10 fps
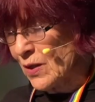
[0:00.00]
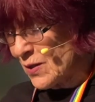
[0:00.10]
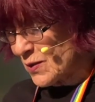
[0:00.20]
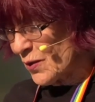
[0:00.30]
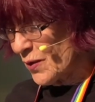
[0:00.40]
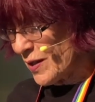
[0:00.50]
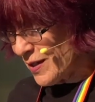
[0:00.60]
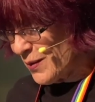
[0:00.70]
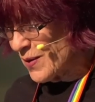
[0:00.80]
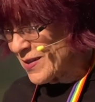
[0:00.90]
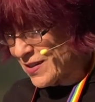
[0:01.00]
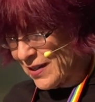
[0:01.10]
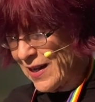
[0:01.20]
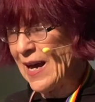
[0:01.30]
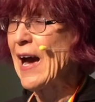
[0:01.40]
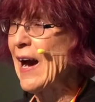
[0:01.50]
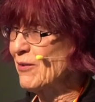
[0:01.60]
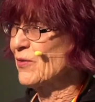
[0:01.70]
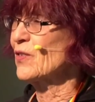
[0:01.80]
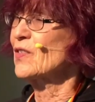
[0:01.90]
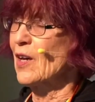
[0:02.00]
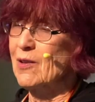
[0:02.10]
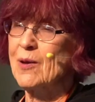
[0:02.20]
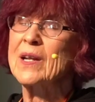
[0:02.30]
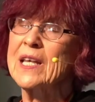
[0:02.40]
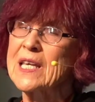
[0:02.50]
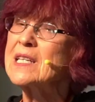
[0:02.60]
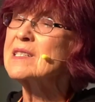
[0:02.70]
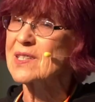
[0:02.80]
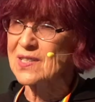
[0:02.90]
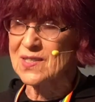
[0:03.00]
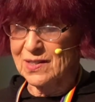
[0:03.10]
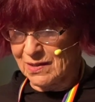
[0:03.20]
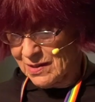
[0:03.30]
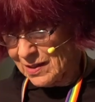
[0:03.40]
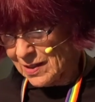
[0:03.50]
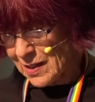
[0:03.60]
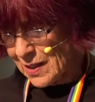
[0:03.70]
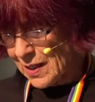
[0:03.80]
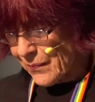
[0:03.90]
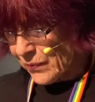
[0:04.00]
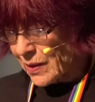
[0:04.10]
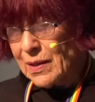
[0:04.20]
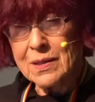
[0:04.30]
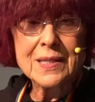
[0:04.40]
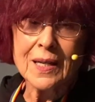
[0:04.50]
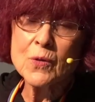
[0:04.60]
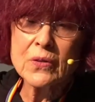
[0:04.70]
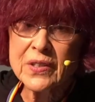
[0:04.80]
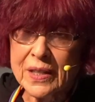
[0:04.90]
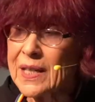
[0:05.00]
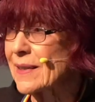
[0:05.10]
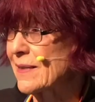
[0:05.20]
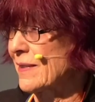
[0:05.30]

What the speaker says: So he was going to have to tell him, and he insisted. And Samuel did it.